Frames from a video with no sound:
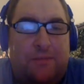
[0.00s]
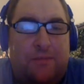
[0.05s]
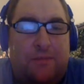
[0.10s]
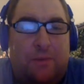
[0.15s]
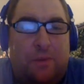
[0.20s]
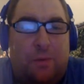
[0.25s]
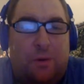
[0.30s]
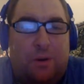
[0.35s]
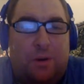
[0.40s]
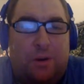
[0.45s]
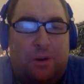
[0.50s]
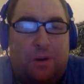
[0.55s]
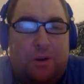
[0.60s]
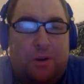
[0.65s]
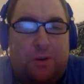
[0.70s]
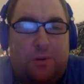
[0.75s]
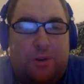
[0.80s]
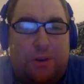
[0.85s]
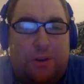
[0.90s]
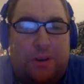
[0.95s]
4
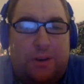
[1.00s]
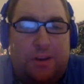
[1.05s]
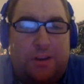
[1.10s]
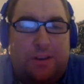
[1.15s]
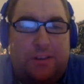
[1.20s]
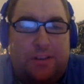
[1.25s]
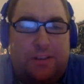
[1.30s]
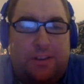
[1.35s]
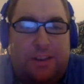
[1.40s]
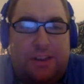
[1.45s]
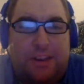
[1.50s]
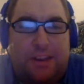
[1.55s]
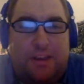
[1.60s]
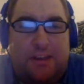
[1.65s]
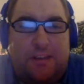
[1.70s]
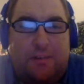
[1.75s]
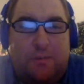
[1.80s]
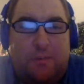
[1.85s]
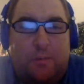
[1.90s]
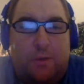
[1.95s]
earned runs
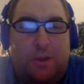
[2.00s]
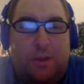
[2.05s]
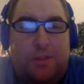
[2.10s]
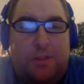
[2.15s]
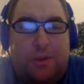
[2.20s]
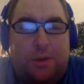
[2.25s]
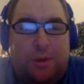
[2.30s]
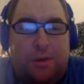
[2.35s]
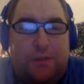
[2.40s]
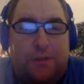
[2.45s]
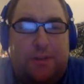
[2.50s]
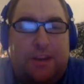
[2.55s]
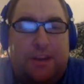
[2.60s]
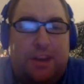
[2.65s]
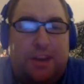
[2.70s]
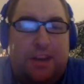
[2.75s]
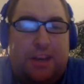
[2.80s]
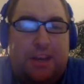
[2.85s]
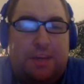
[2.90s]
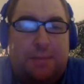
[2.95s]
in 1/3 of an
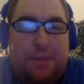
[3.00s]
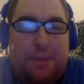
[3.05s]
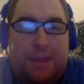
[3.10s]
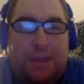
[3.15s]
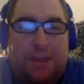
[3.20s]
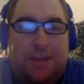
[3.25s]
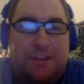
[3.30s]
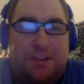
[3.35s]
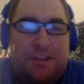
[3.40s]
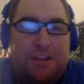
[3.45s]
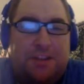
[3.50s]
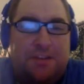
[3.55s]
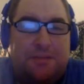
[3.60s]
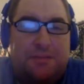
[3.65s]
inning pitched.